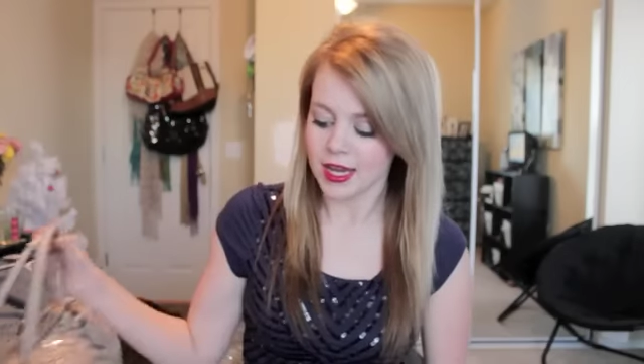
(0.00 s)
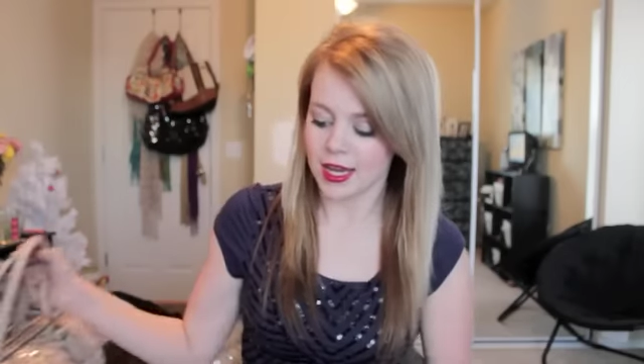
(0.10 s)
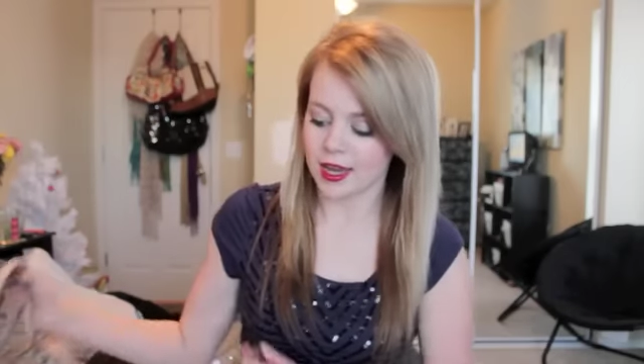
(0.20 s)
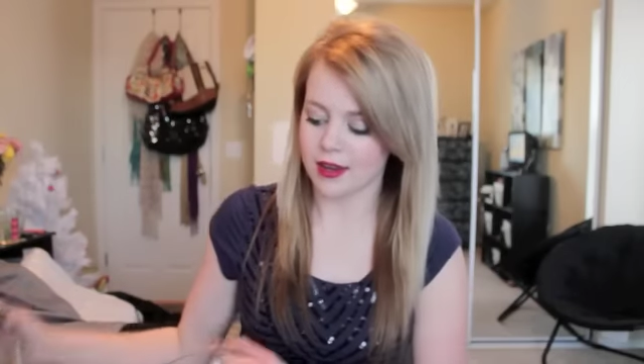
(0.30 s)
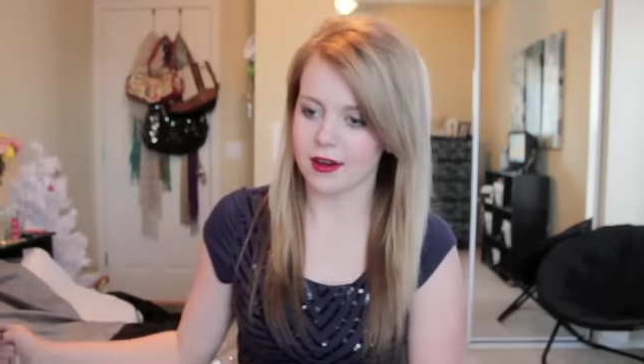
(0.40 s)

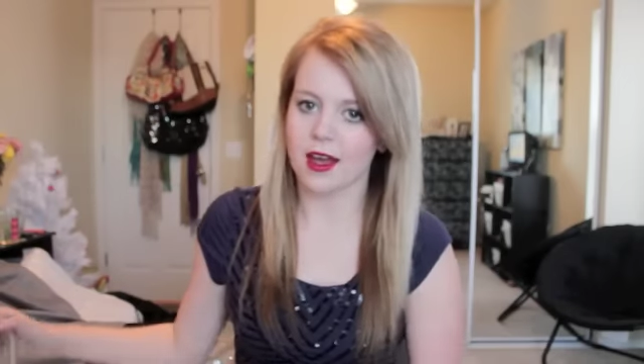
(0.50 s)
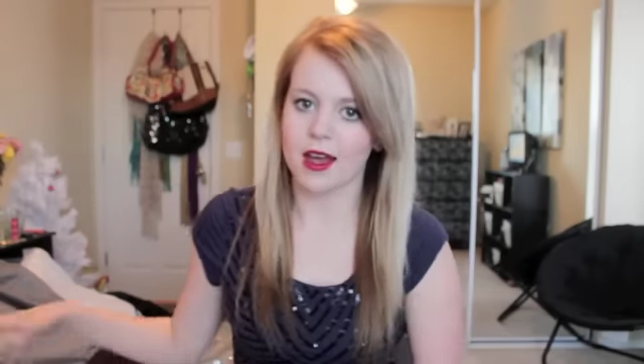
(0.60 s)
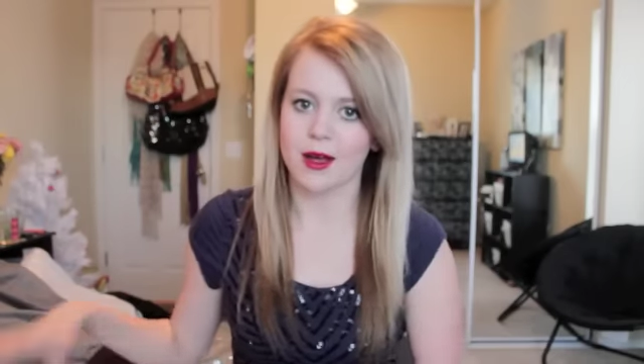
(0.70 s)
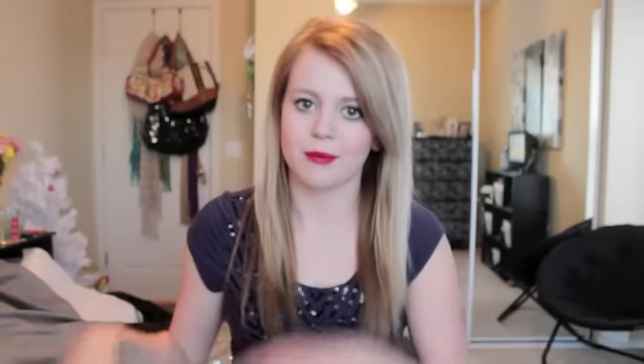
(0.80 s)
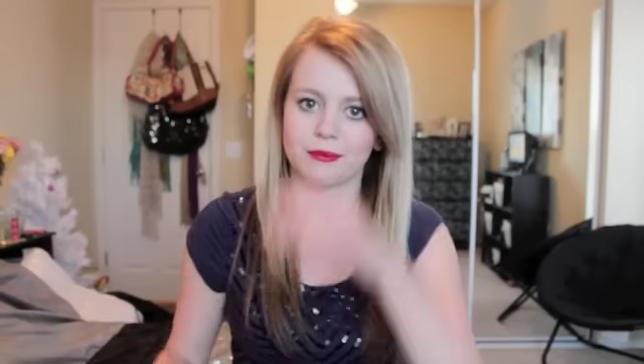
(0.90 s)
And
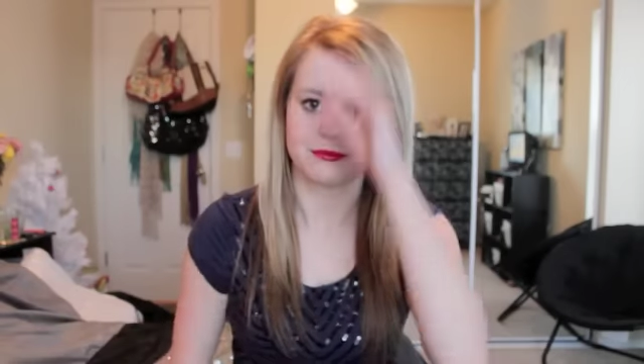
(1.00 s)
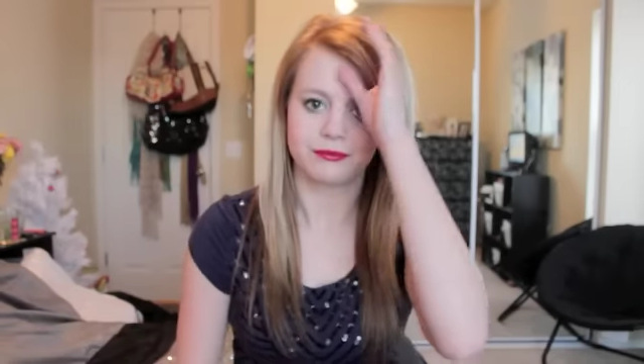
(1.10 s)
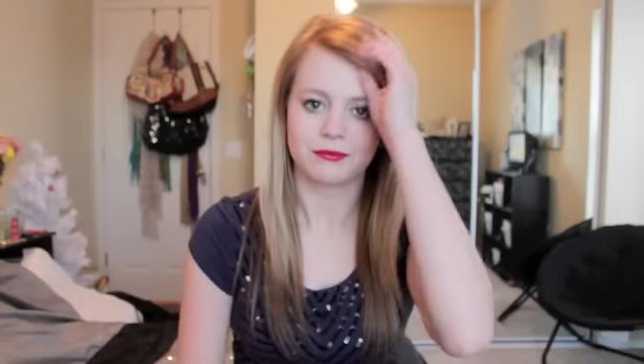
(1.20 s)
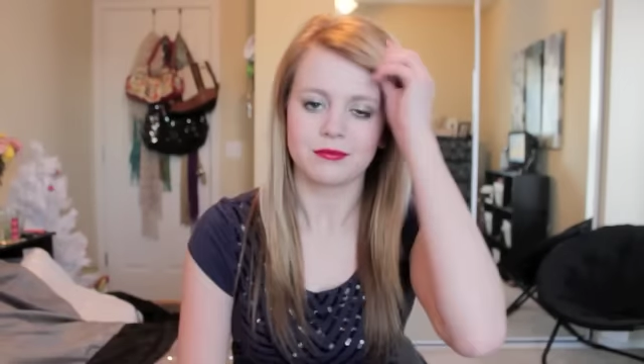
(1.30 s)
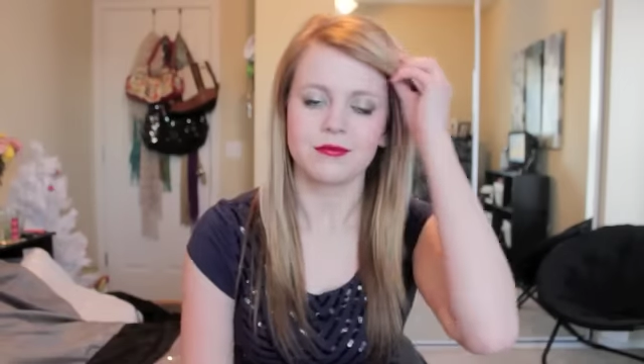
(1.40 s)

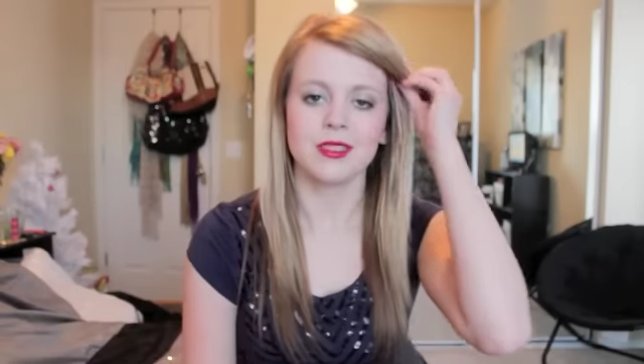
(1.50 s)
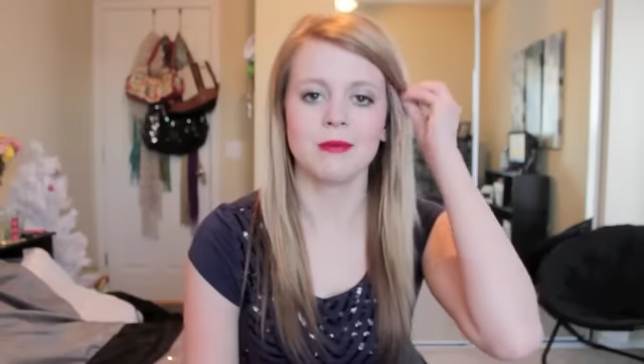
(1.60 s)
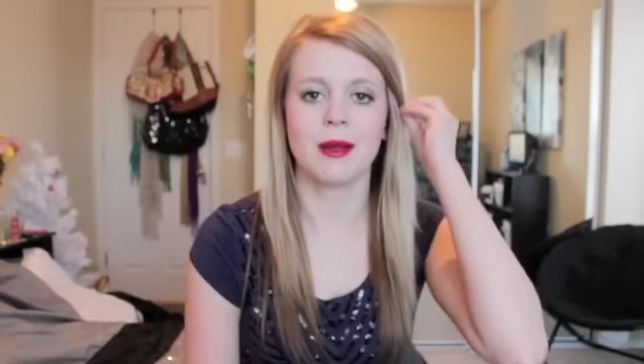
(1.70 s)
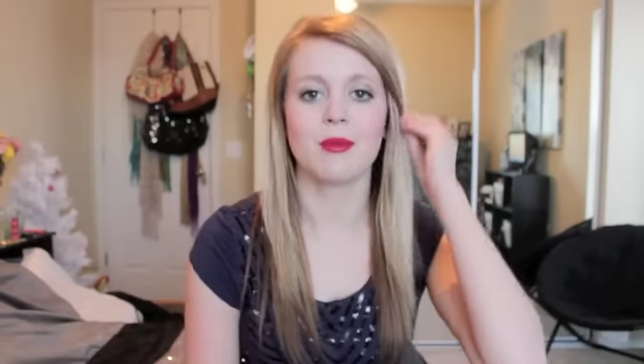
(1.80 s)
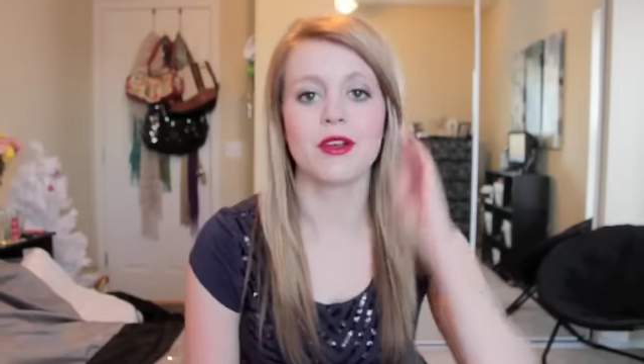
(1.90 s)

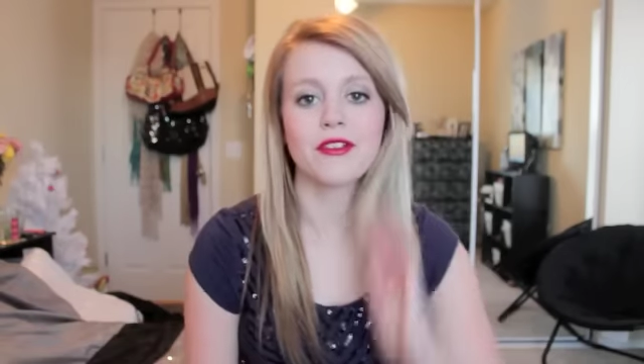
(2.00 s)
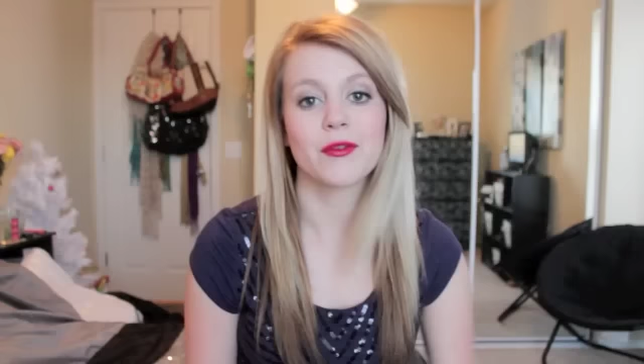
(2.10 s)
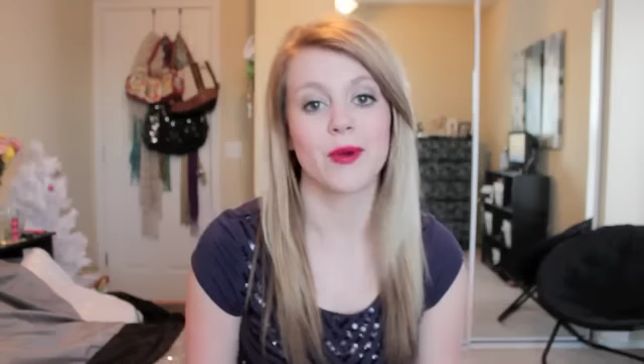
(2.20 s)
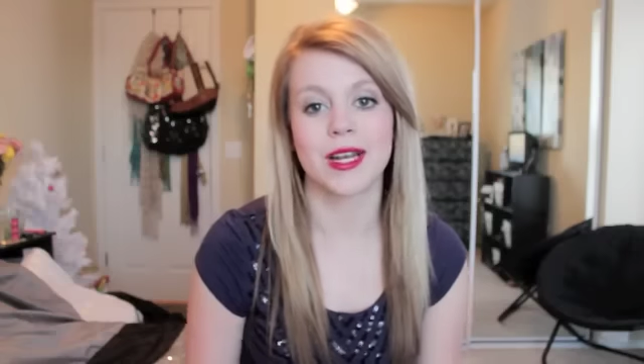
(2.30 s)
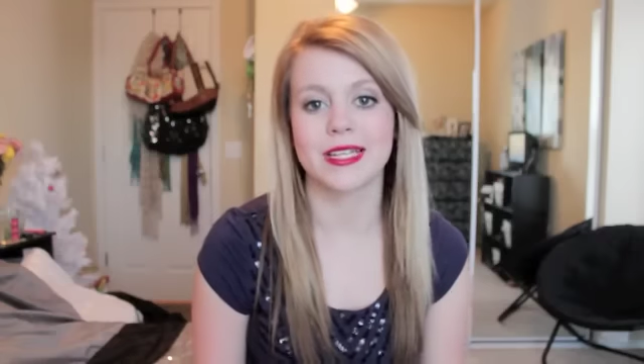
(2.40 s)
my
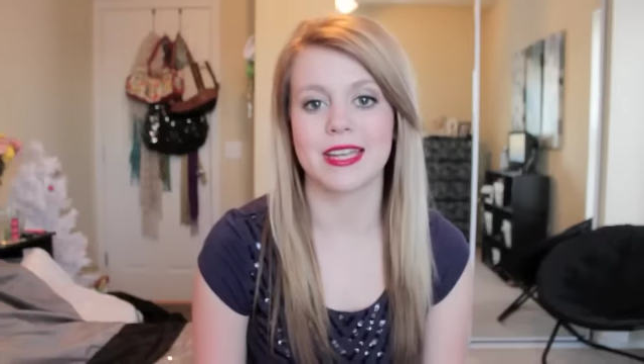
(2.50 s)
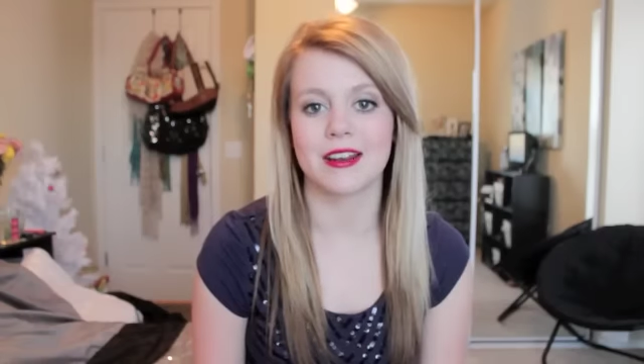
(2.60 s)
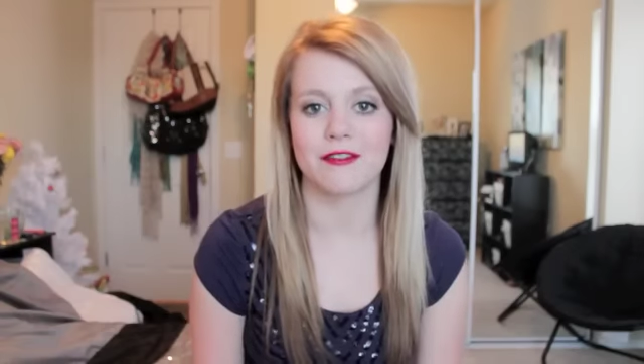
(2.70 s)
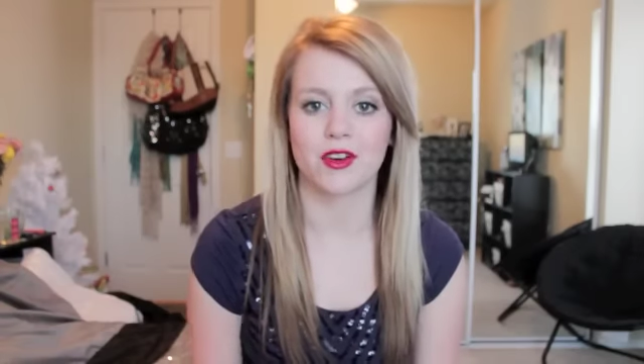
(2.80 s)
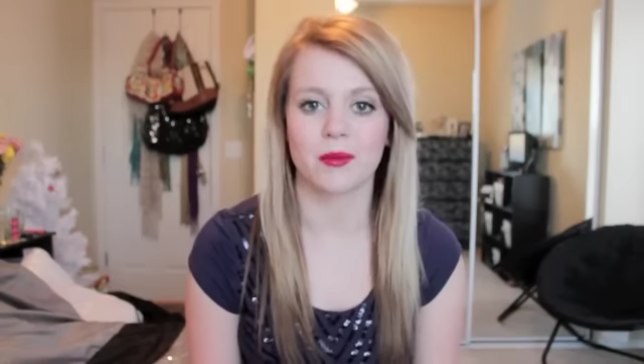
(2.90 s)
boyfriend wanted to
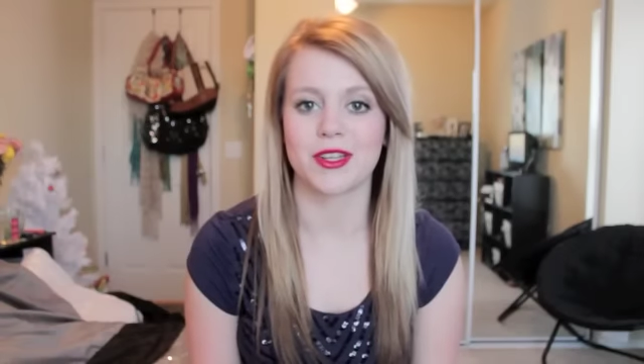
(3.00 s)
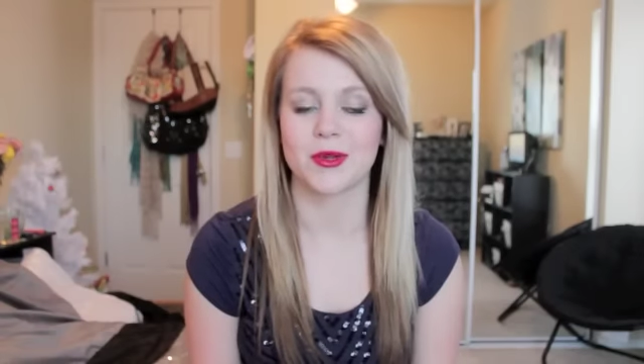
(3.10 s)
get it for me,